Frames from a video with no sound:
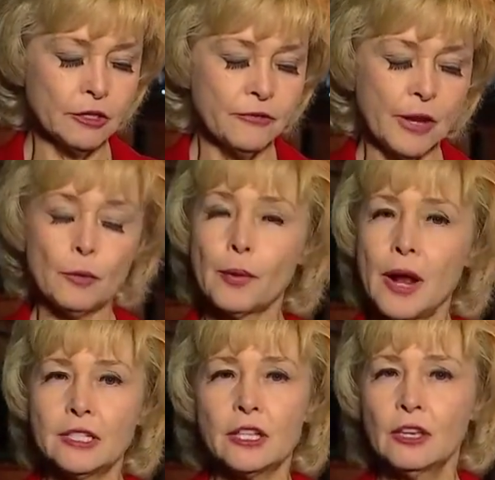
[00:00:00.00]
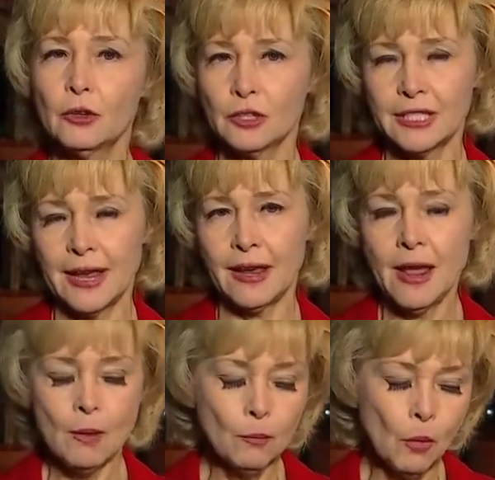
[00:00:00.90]
Federal prosecutors say
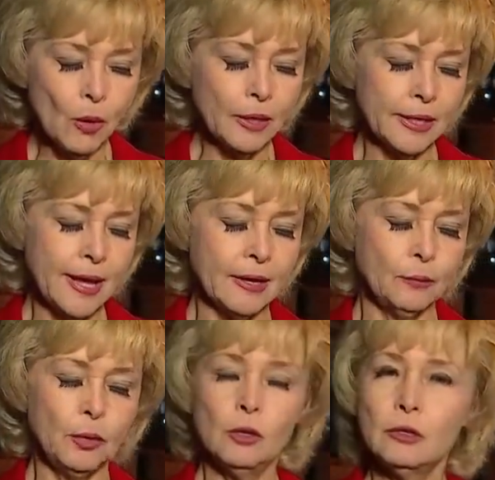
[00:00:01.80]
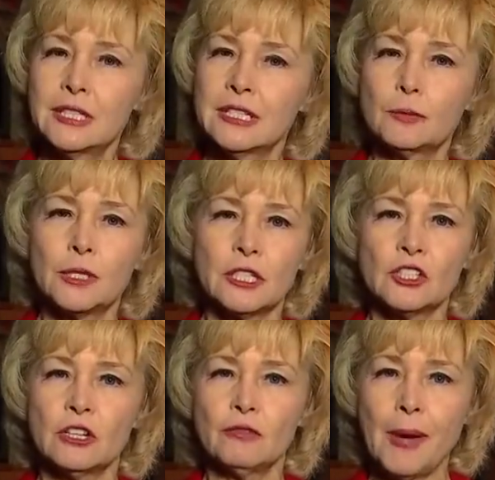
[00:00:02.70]
Moreland had abused his
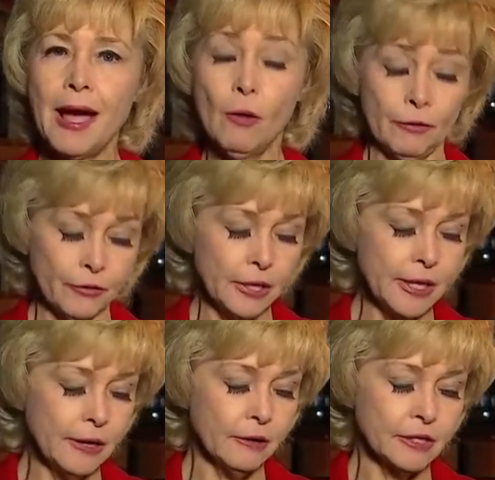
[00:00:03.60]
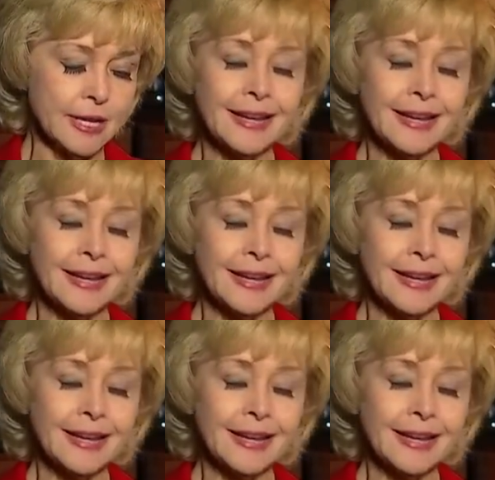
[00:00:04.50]
position of power for years,